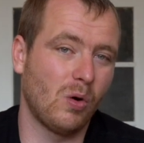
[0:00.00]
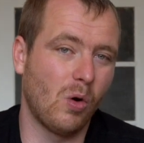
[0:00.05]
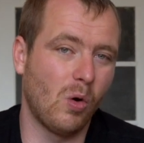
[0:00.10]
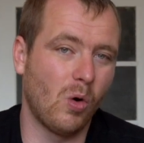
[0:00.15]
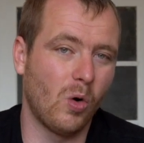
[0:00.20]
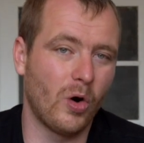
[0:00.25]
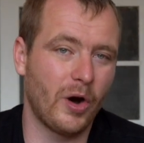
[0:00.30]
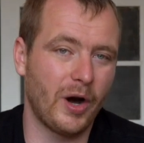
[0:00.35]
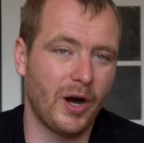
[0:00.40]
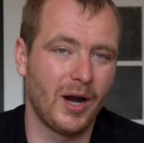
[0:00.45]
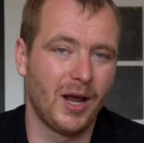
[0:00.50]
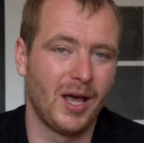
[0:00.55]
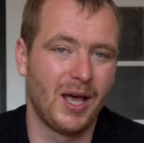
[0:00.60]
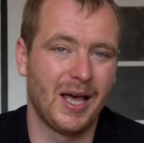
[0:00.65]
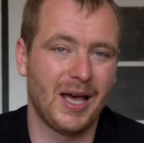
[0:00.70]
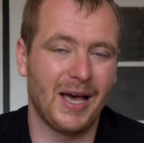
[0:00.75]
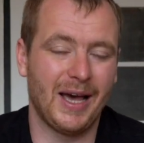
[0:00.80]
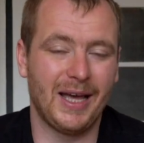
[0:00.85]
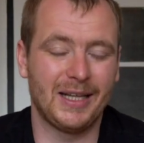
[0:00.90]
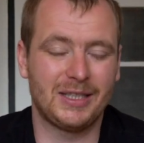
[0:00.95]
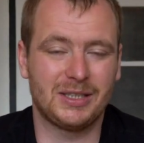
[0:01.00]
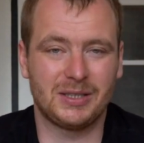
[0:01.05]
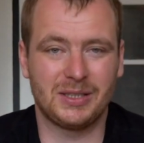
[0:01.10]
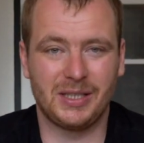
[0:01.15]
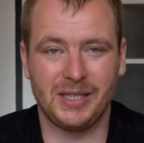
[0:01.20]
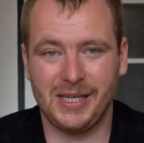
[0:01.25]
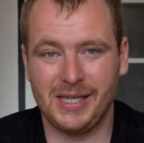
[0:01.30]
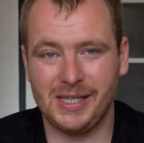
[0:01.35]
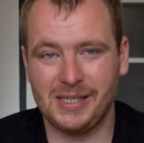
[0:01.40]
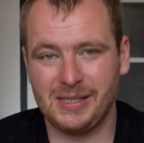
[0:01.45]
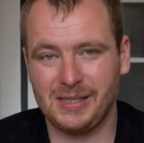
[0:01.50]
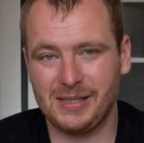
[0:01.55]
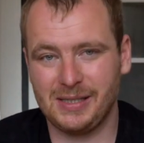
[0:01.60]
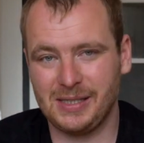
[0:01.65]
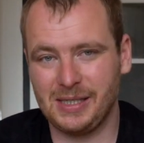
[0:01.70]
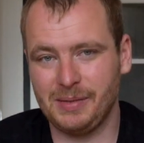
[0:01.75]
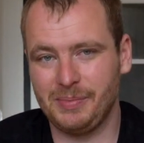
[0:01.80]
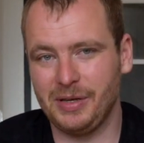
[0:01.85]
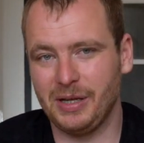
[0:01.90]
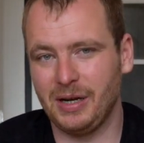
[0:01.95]
or the
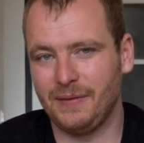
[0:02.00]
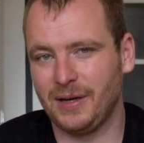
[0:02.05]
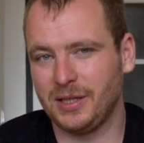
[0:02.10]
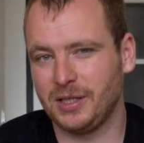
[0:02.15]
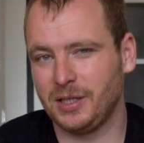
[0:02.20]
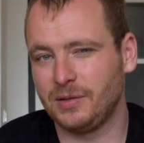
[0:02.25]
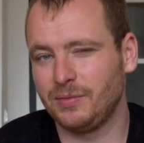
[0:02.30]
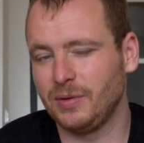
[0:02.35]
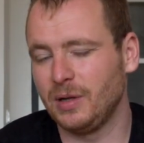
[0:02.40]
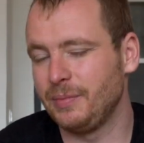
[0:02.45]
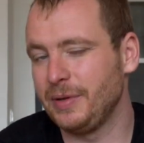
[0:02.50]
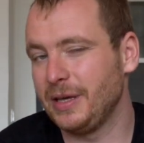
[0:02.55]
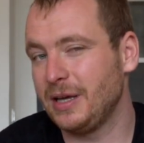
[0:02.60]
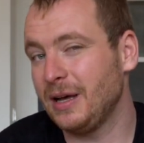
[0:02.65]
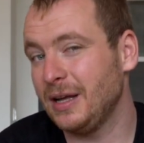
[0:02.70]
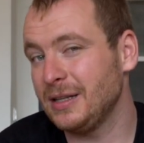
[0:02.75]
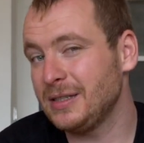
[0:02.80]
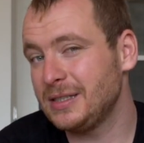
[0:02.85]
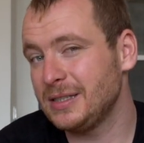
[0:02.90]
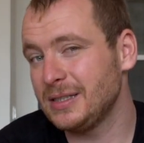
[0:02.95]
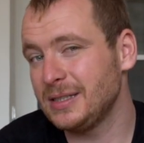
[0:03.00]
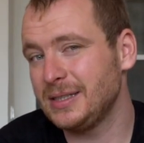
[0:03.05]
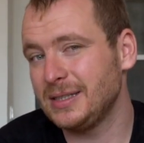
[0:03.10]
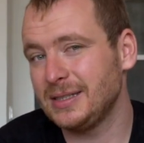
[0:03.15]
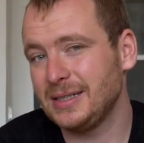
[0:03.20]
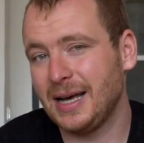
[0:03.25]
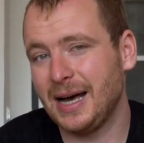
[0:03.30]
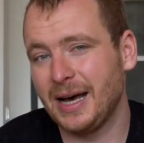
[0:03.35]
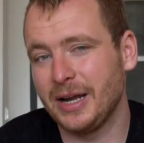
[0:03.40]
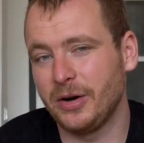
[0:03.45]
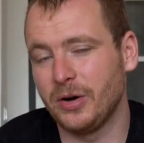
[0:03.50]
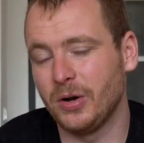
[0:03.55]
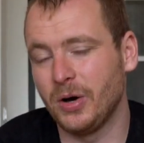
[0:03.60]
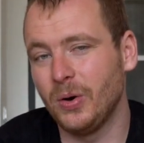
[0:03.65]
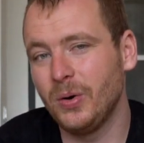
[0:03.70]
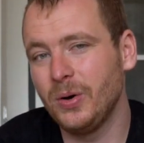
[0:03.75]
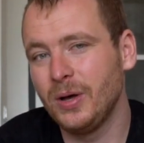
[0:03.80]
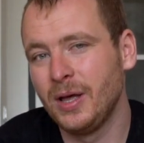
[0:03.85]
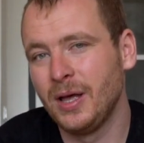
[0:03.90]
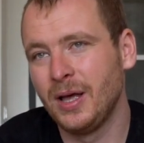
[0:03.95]
CB1100 will be cancelled. I don't
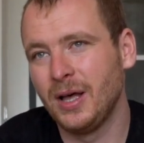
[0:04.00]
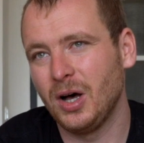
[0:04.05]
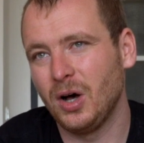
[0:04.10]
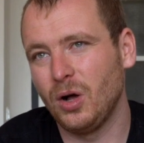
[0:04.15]
know.